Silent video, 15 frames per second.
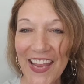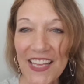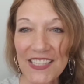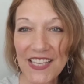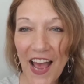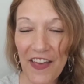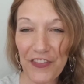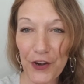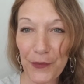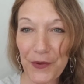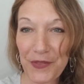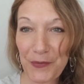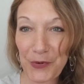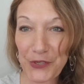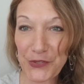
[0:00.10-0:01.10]
it's Heather
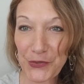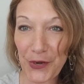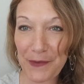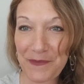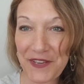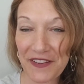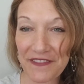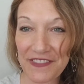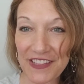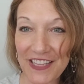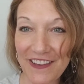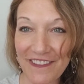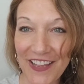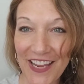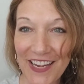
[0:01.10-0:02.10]
with Prescriptive
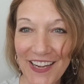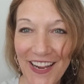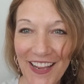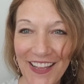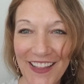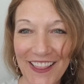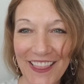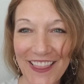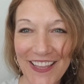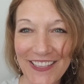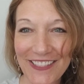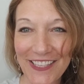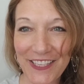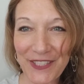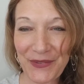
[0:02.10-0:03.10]
Living.
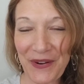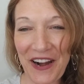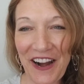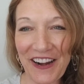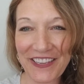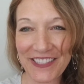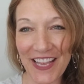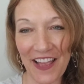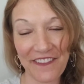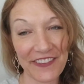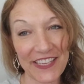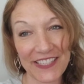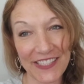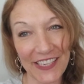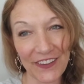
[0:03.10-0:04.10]
This is where our
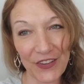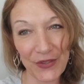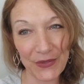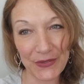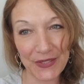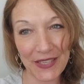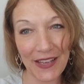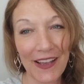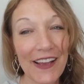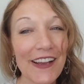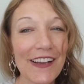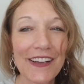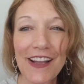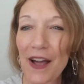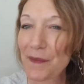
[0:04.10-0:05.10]
savvy singles
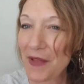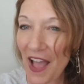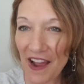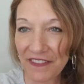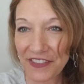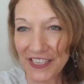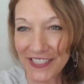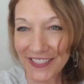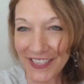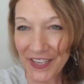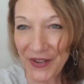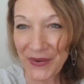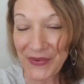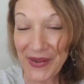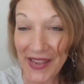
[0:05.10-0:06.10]
come every
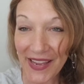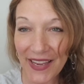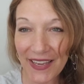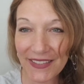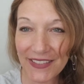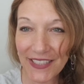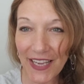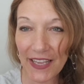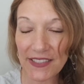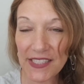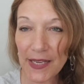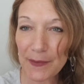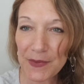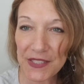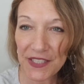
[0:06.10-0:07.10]
single week to get
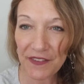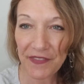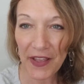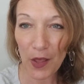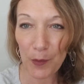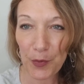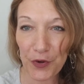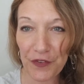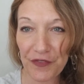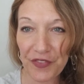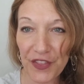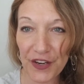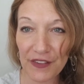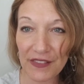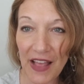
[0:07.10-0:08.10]
tips to fail-proof
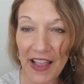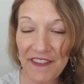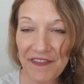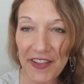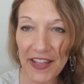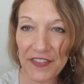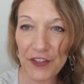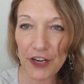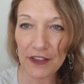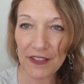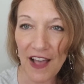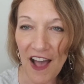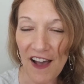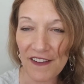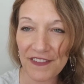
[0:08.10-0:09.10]
their life and their
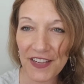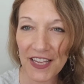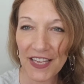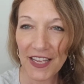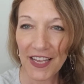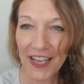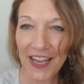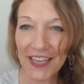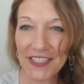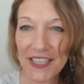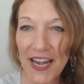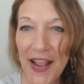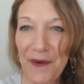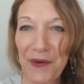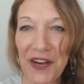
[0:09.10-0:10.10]
love. And
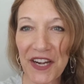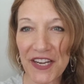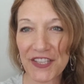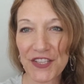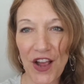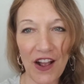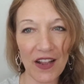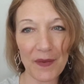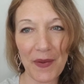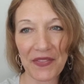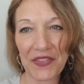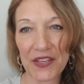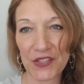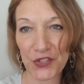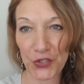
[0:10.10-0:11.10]
today we're going to talk
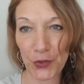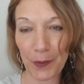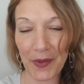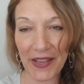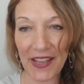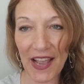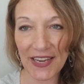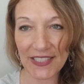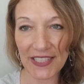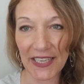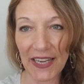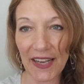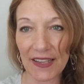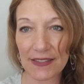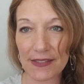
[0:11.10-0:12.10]
about the two big
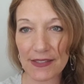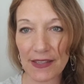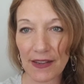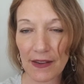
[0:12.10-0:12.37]
ideas